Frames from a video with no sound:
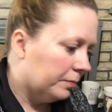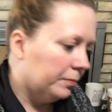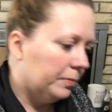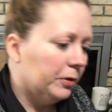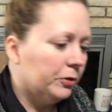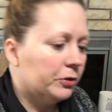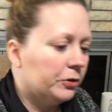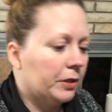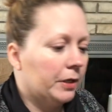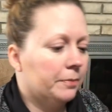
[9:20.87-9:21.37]

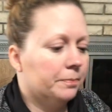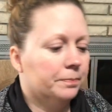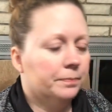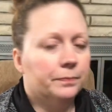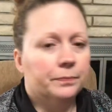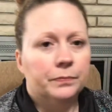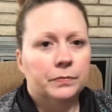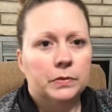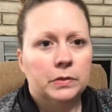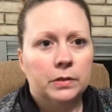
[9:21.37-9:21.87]
beer stein.
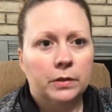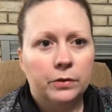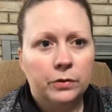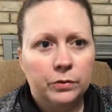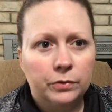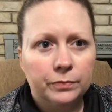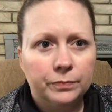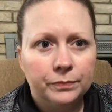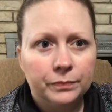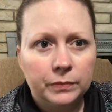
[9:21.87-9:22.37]

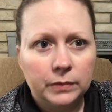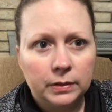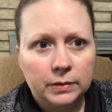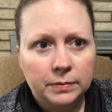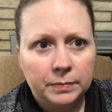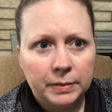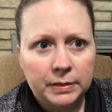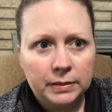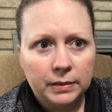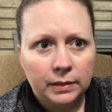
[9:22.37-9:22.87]
So it's
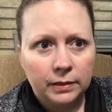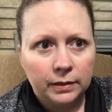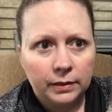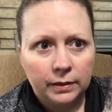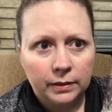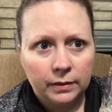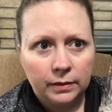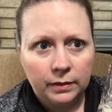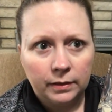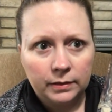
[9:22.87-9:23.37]

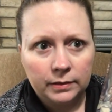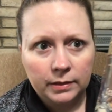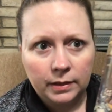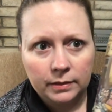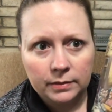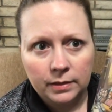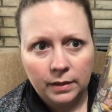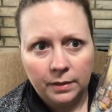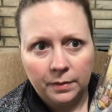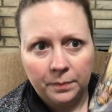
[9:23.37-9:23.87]
basically the
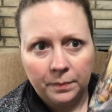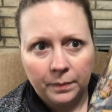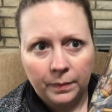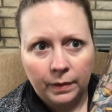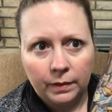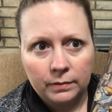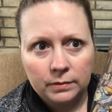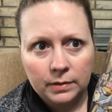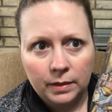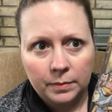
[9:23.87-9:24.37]
exact same
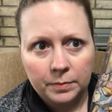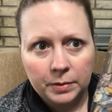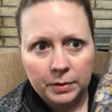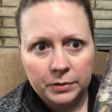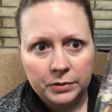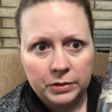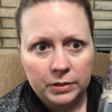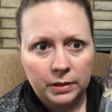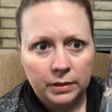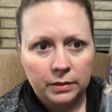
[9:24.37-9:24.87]
as that beer
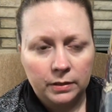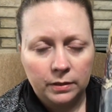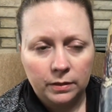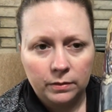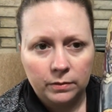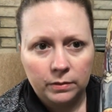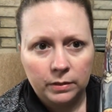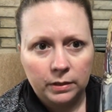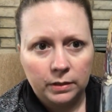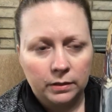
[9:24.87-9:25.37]
stein
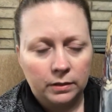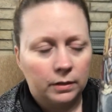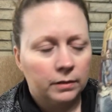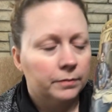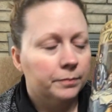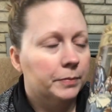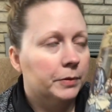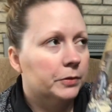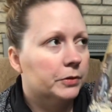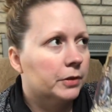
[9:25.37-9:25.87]
that we, or
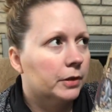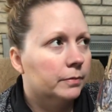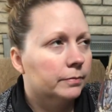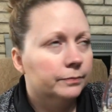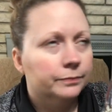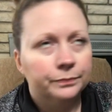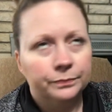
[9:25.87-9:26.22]
beer stein,